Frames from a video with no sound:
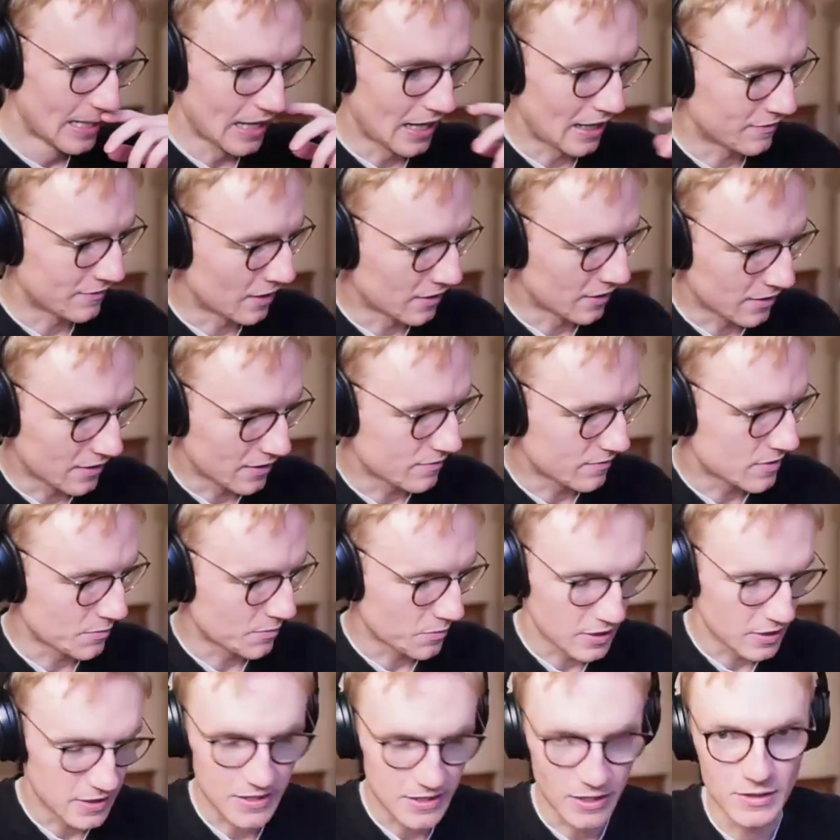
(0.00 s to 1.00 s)
I've done
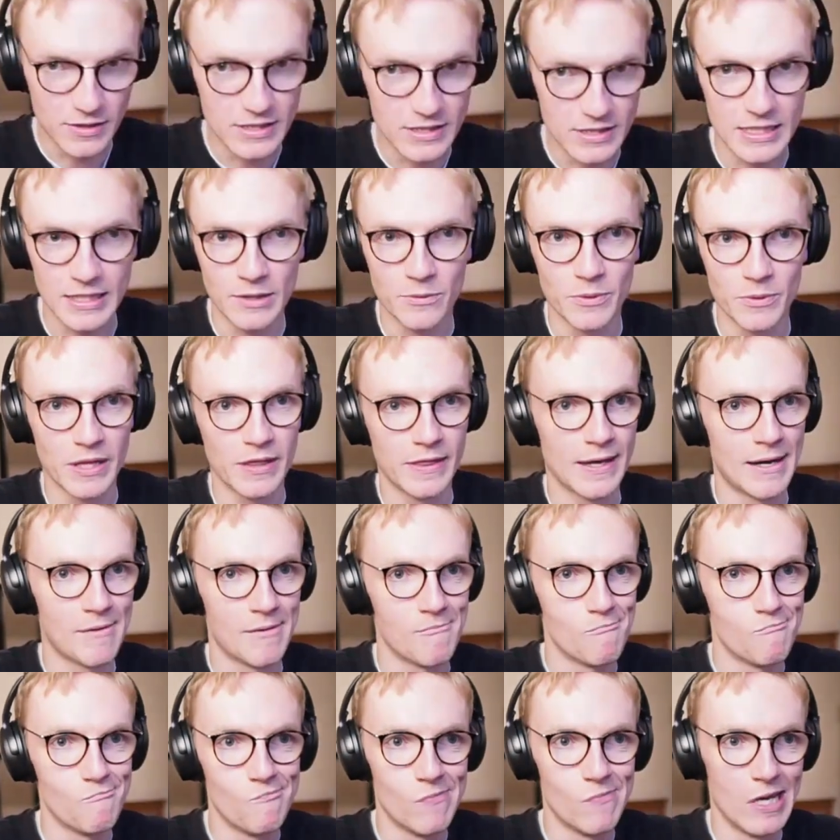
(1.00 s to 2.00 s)
some consulting with,
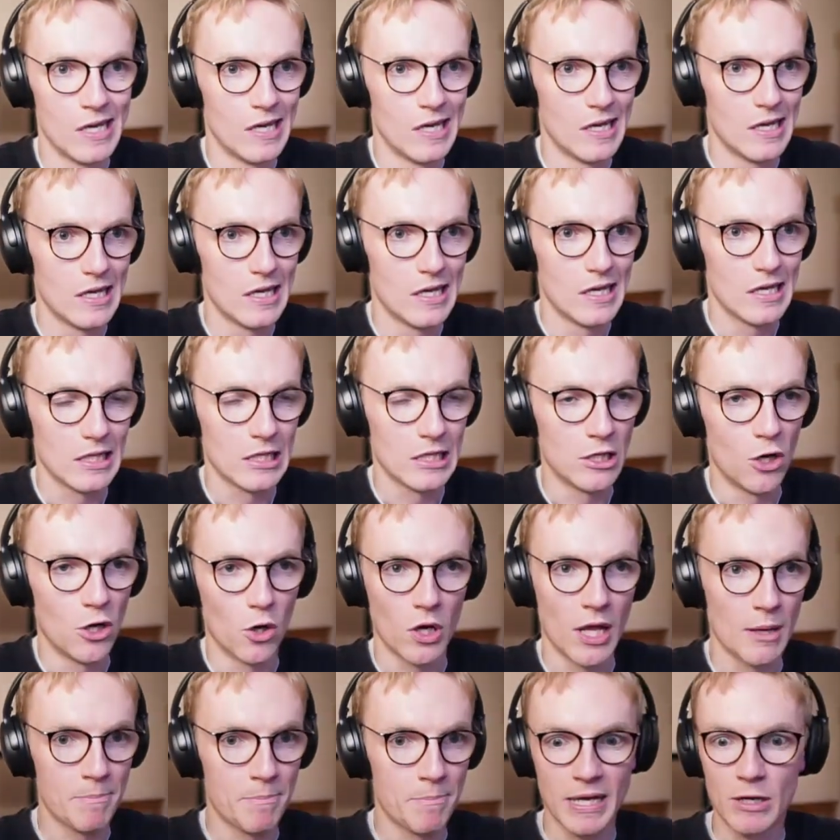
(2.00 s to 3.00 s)

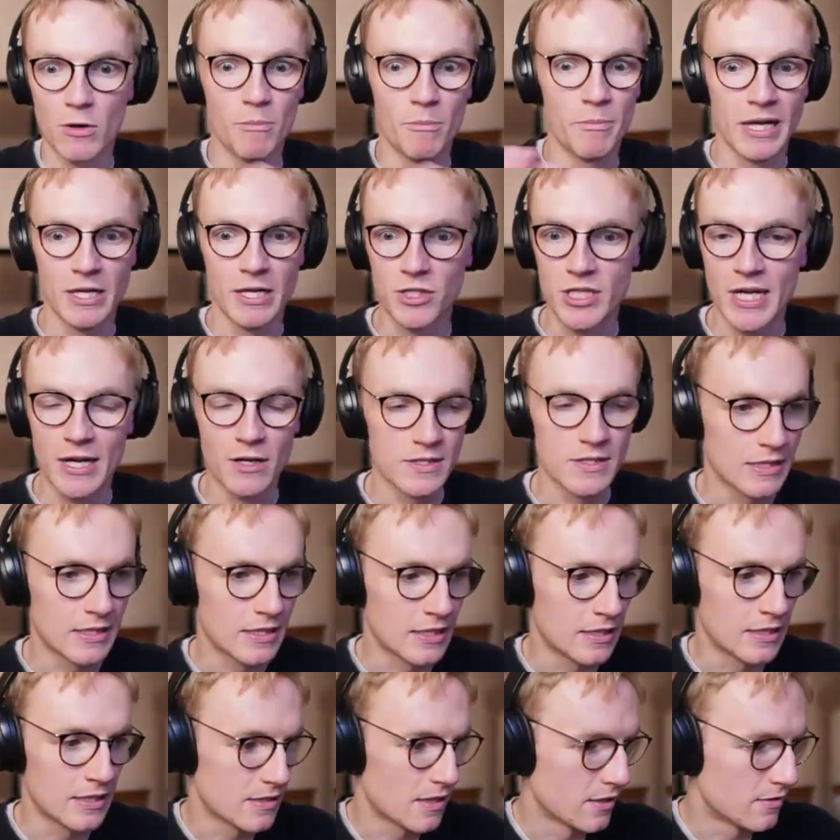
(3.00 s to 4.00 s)
like bigger and bigger channels. I
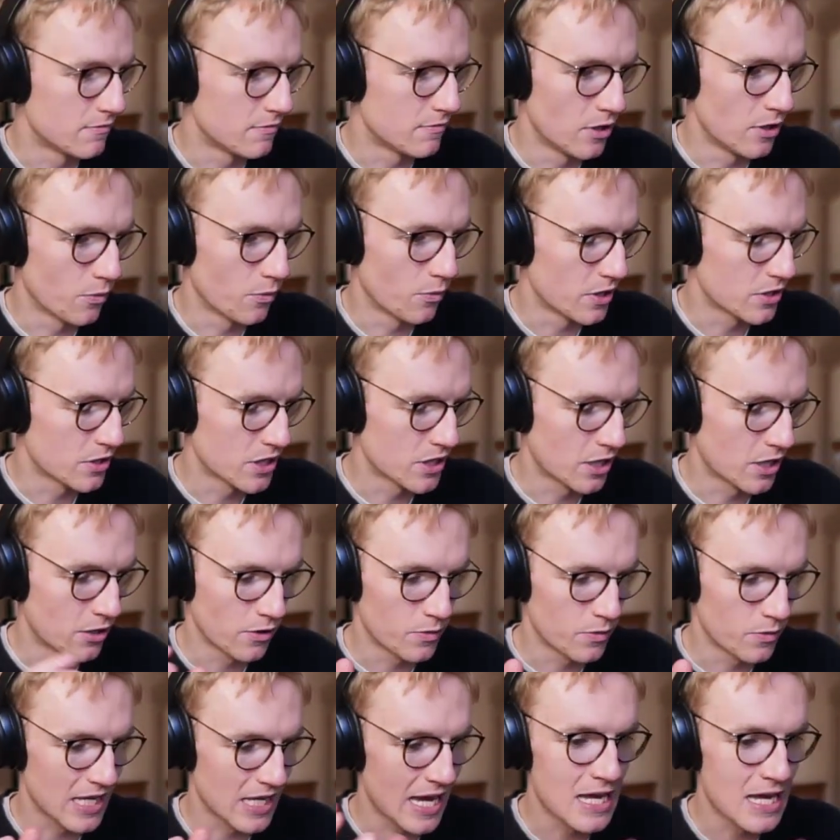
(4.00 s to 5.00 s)
did with a
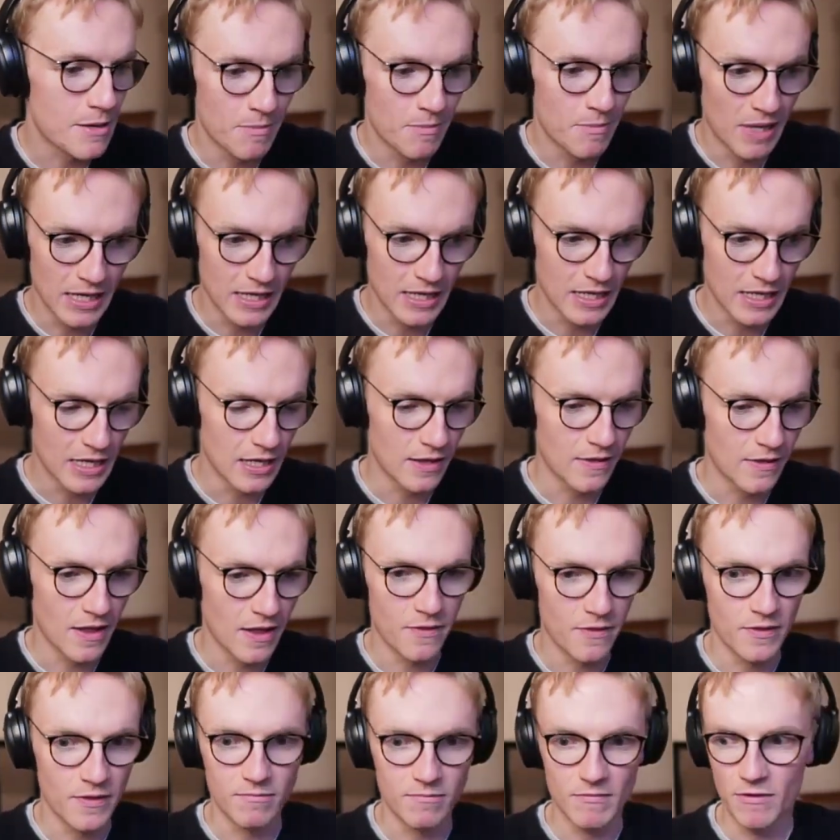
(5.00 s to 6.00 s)
channel that was 8 million. And
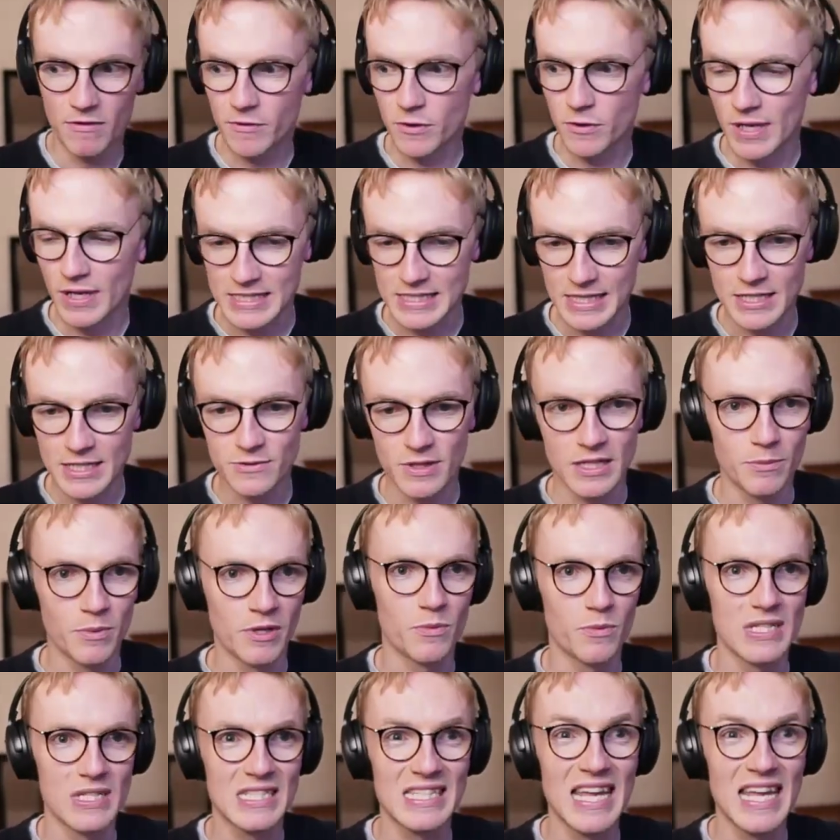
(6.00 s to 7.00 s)
then a few days later, I
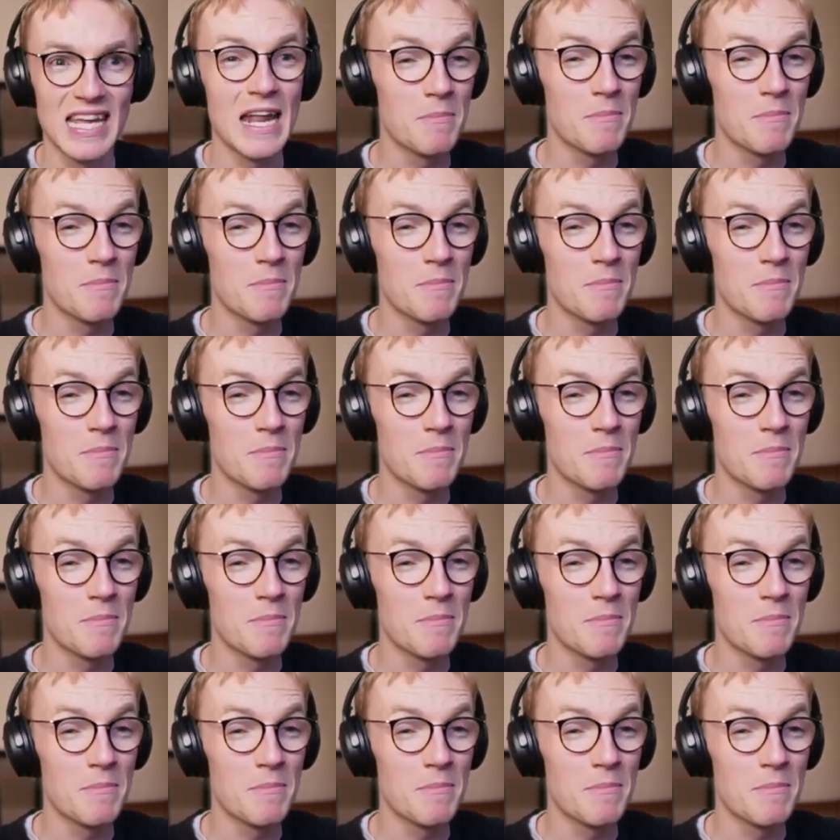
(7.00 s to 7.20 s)
did one that was